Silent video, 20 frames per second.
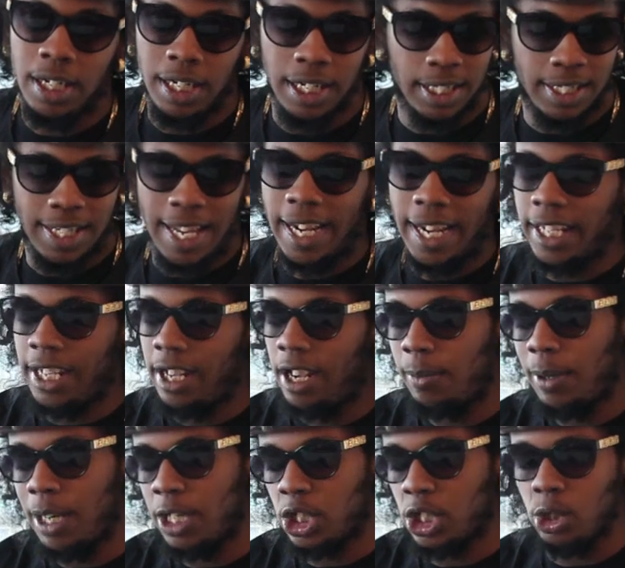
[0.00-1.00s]
The exact year, I'm
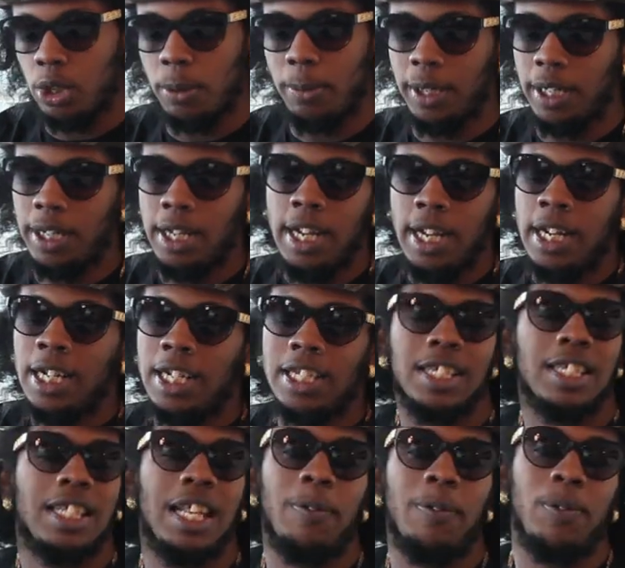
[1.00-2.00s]
not sure, but this
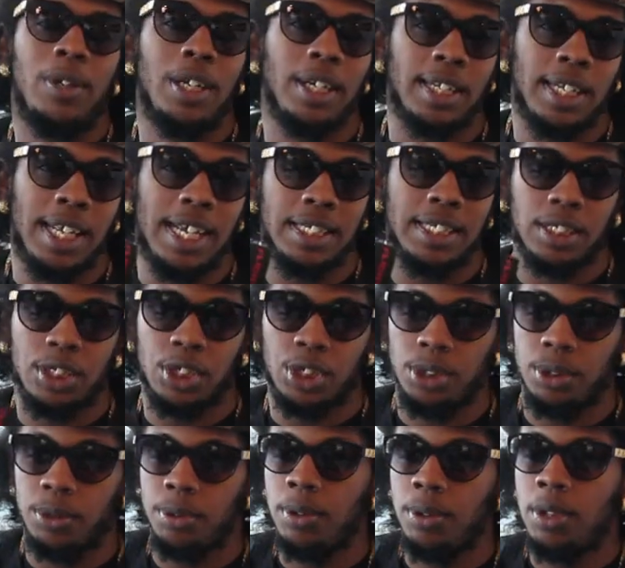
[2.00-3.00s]
is definitely a classic
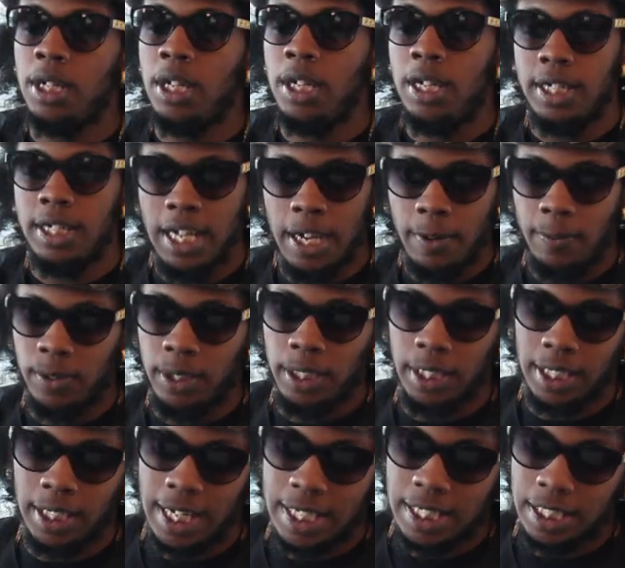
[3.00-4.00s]
shoe. Definitely
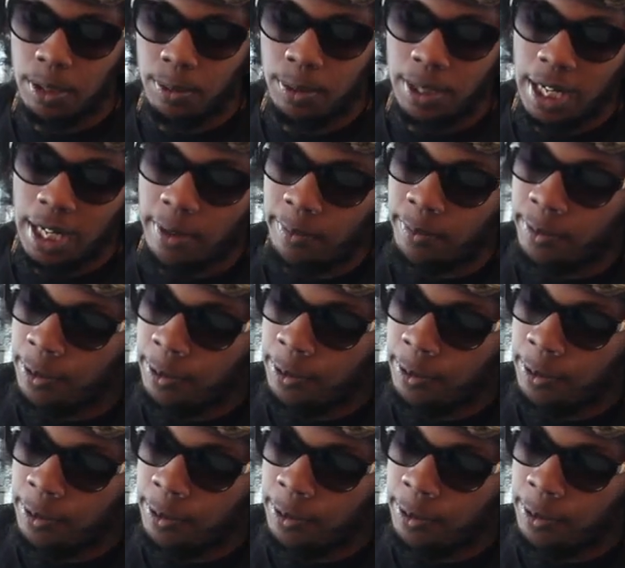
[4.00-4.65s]
classic or whatever.